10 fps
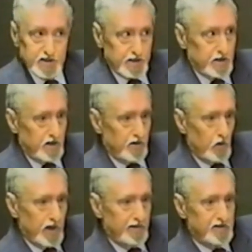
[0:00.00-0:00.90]
You saw the
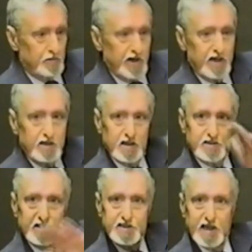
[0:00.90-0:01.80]
waves breaking on
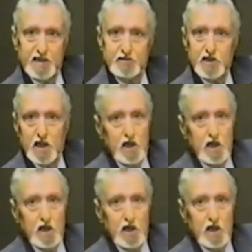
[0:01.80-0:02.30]
the sand and everything.